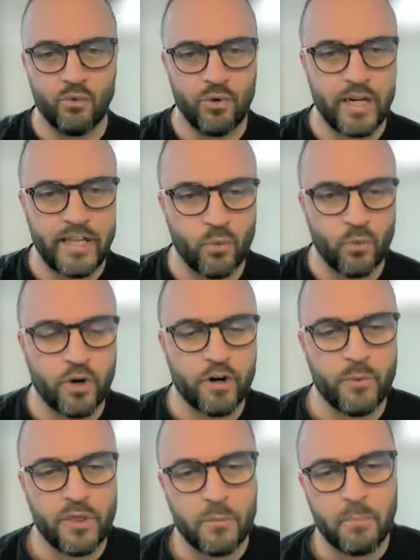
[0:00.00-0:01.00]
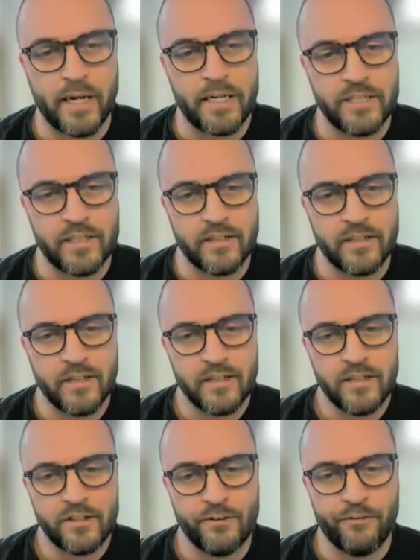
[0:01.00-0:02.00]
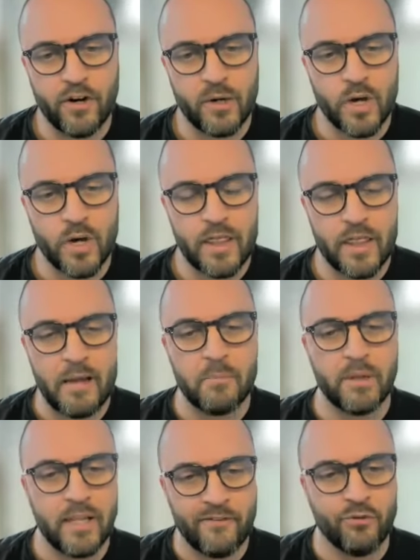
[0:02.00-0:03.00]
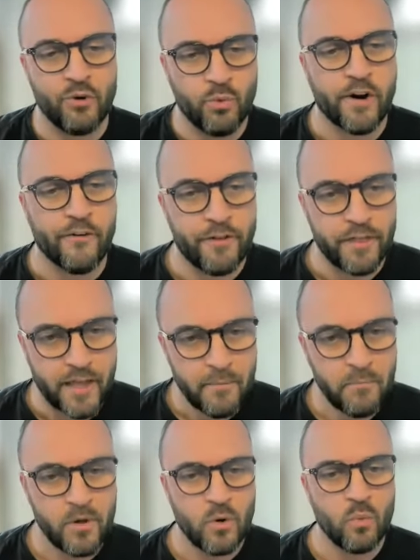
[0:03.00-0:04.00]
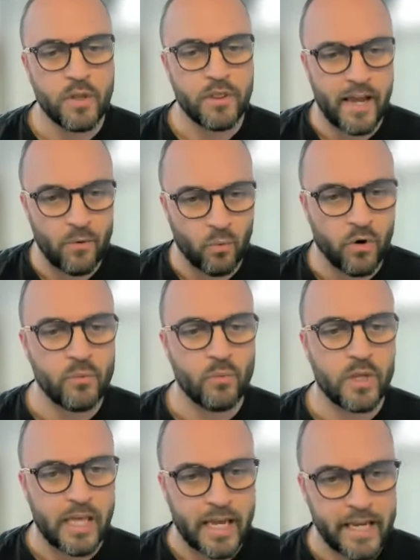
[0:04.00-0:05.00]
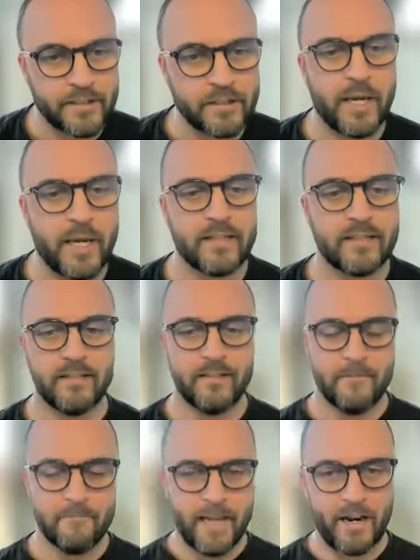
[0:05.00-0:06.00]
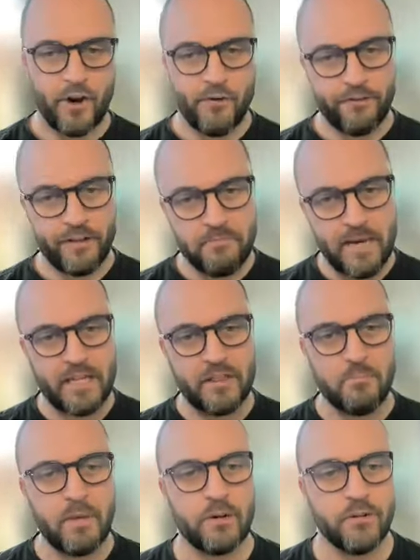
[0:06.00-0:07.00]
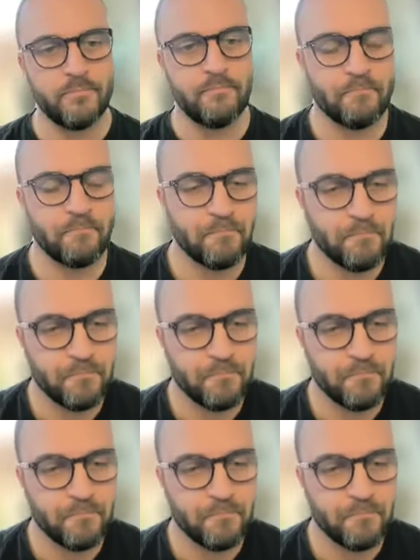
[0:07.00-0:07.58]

then really work with the patient to find what they believe will work for them, what they want, what they expect, and hopefully meet in the middle.